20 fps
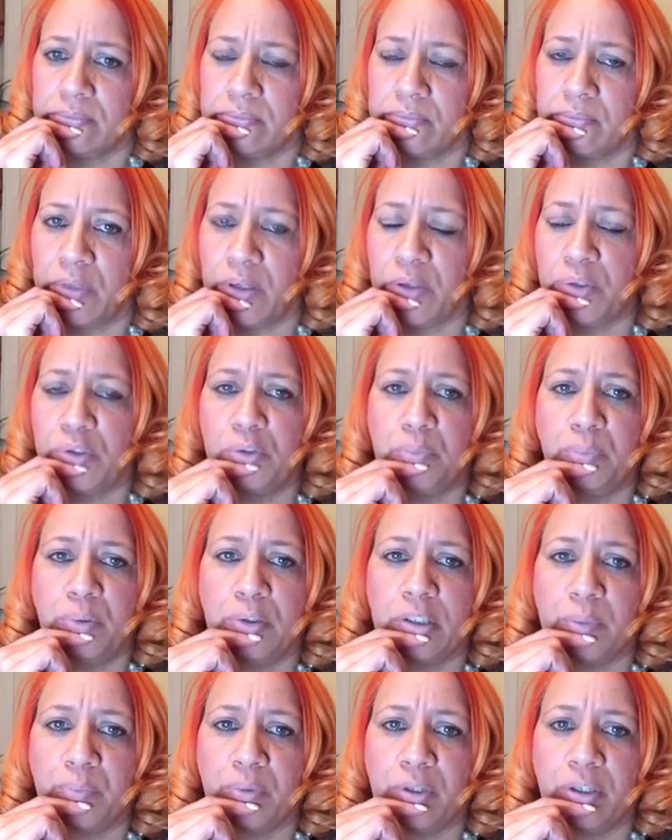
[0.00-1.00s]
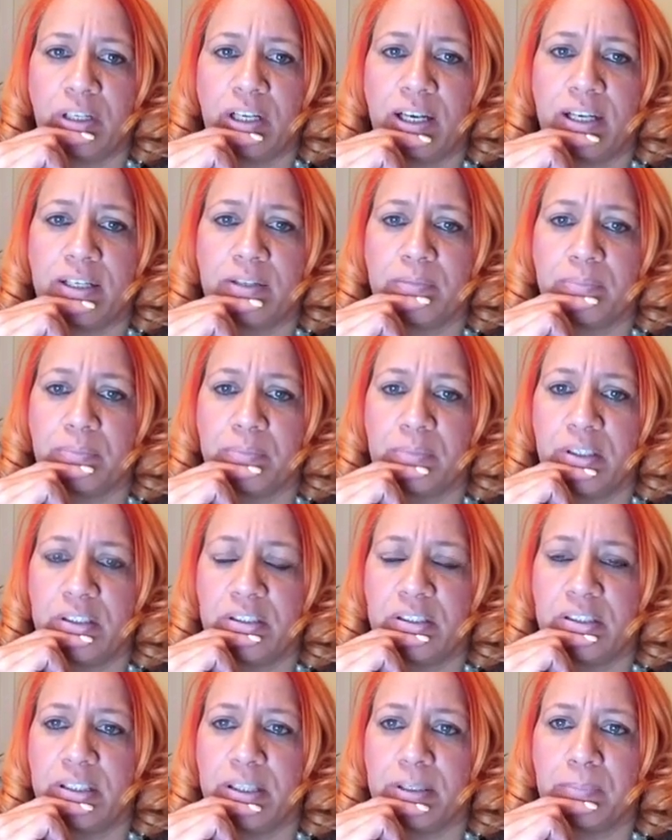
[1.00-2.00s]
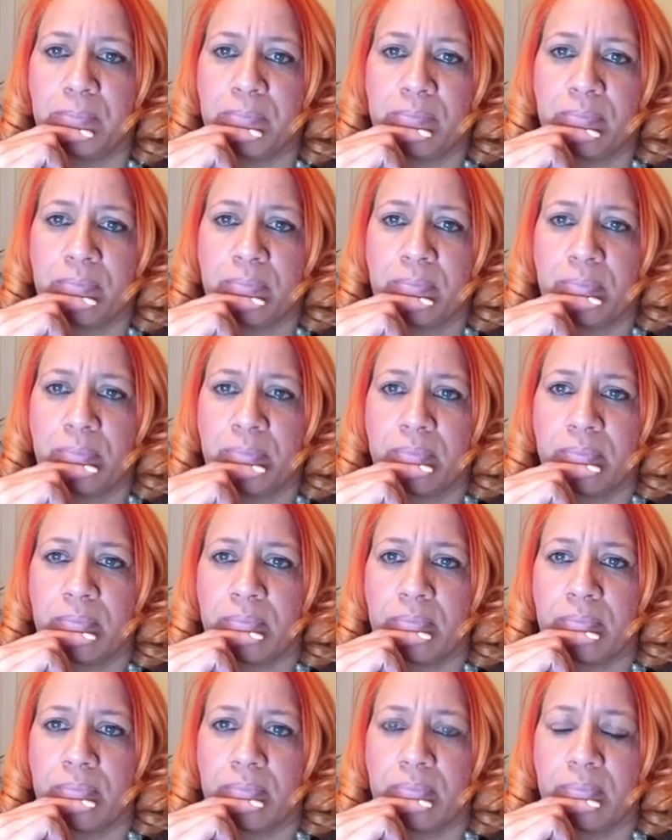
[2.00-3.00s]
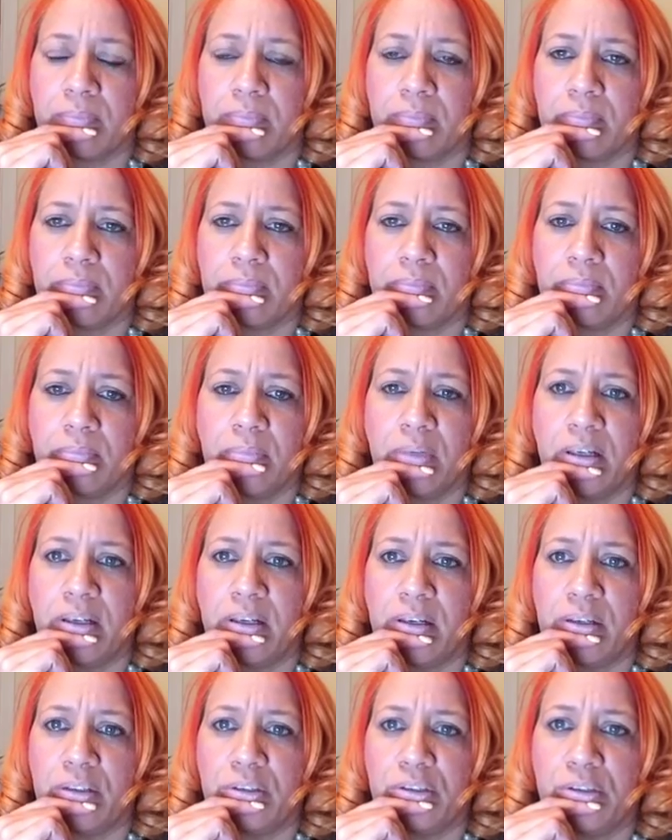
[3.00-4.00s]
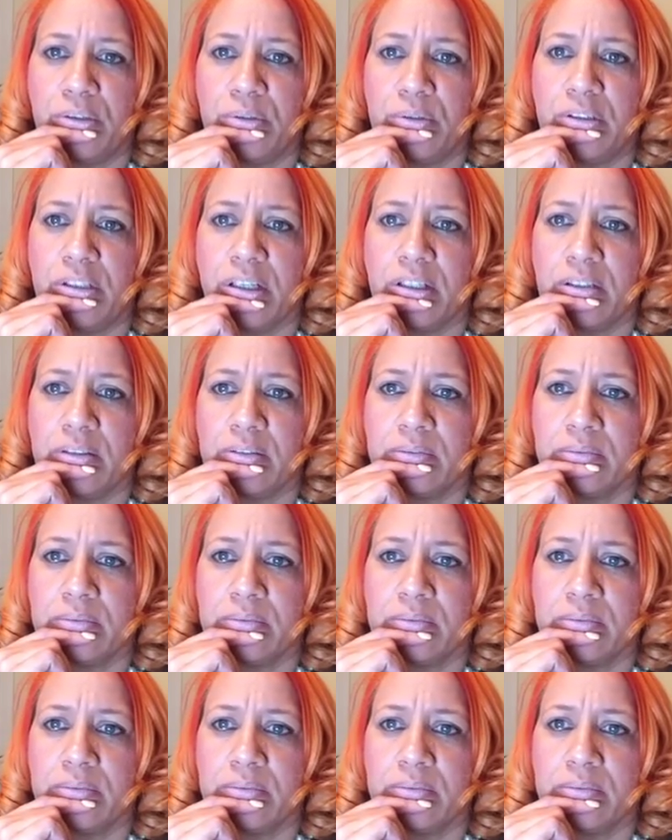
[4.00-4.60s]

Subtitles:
Why don't you put up your night? Let's see. Monday or Tuesday?